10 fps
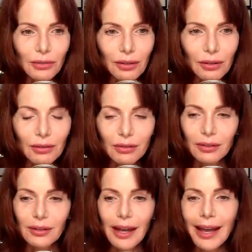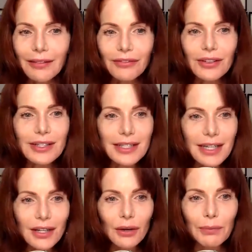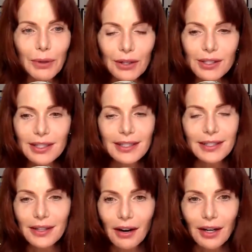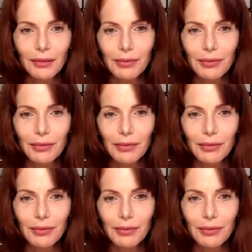true. Every I, I single know. person started